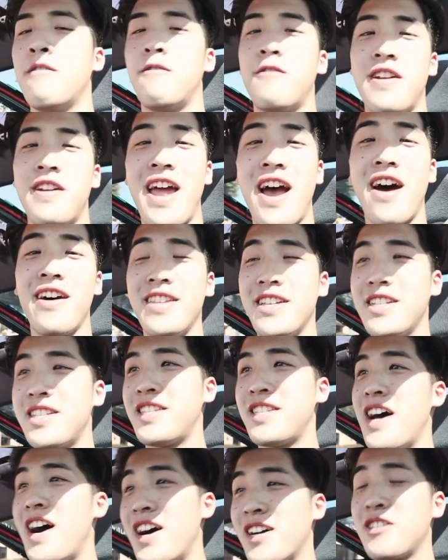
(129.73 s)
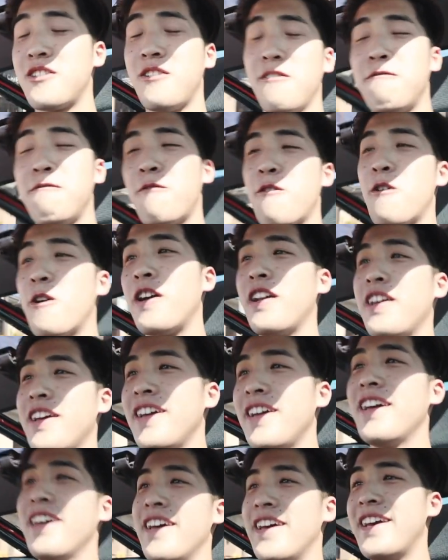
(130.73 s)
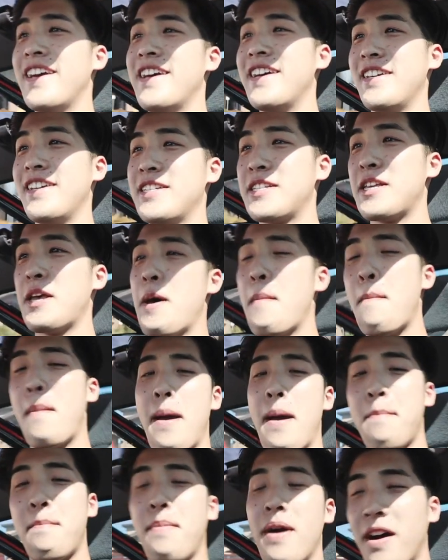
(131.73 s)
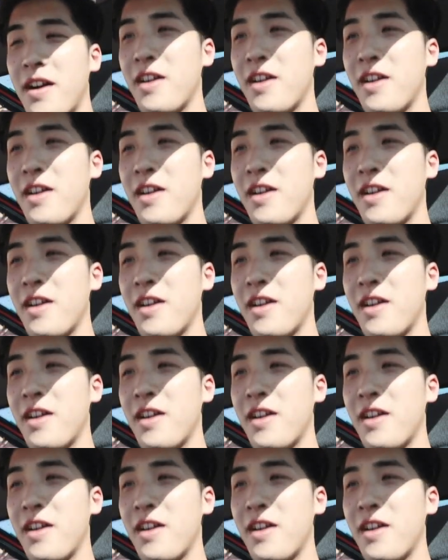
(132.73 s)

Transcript: For now, this stock 240 is my